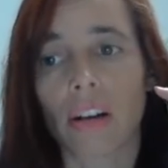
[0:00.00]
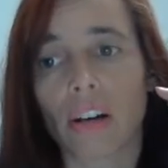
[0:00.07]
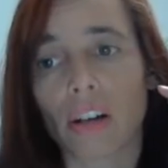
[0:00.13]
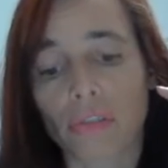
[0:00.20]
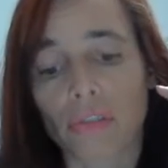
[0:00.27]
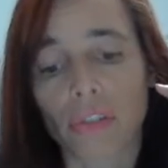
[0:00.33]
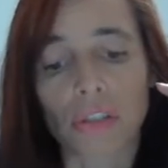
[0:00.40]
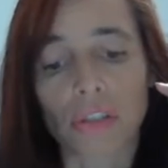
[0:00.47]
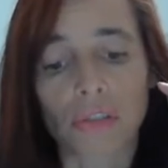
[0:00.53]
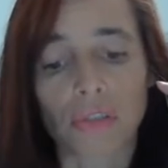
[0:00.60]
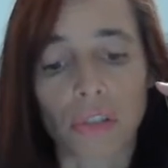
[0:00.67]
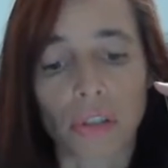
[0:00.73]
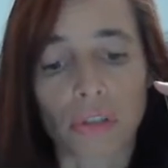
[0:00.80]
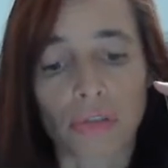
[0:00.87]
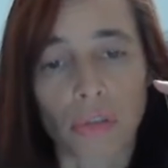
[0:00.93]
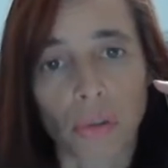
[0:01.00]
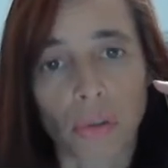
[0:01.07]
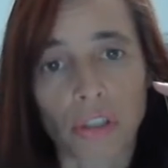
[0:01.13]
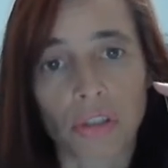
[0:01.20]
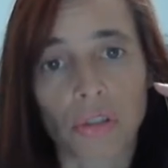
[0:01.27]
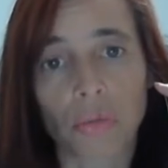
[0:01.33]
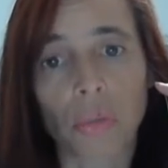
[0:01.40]
First of all, of
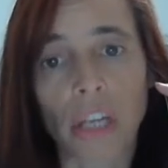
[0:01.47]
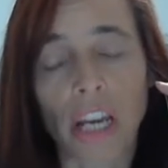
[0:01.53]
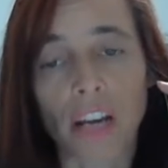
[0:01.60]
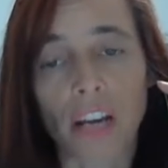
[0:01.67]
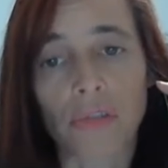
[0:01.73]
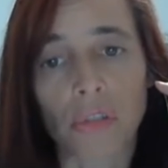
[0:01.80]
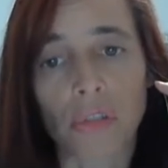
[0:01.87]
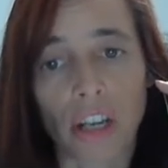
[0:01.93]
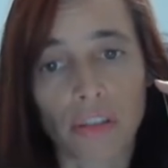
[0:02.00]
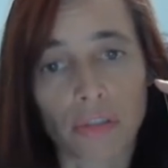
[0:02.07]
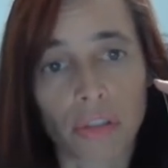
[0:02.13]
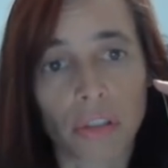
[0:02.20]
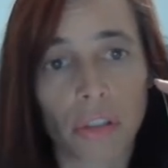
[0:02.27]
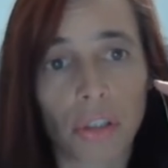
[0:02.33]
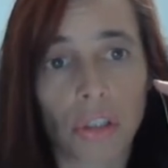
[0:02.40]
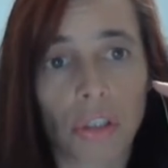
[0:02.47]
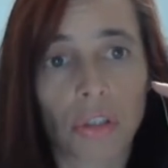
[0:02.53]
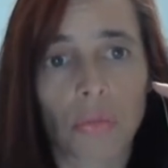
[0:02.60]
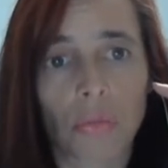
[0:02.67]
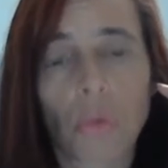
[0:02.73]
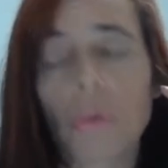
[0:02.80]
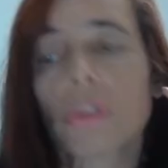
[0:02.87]
course, we have to have a look
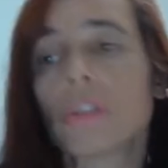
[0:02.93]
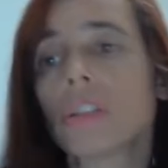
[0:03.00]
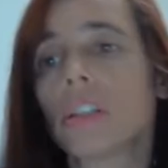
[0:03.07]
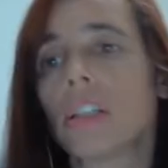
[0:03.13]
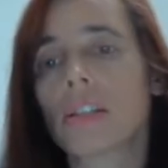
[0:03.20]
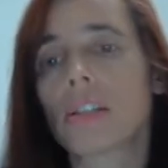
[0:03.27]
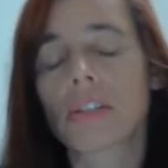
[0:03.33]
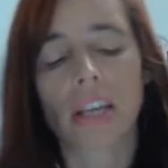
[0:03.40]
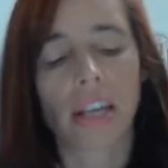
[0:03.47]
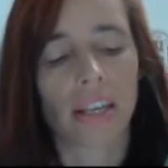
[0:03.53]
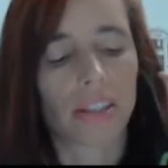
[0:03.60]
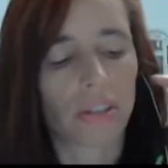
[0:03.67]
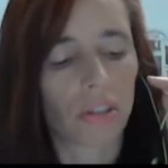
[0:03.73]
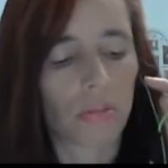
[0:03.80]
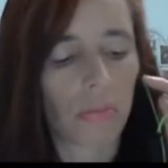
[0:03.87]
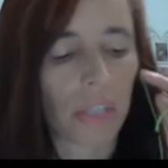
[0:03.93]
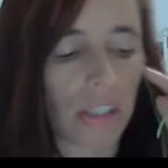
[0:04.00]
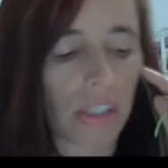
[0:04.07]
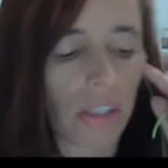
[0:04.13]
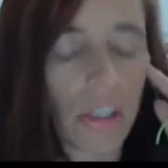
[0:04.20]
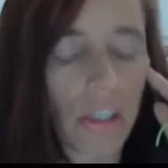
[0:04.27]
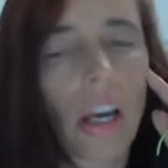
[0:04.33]
what is hate
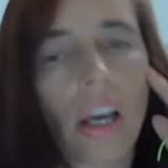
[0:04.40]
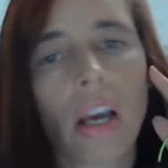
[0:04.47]
speech.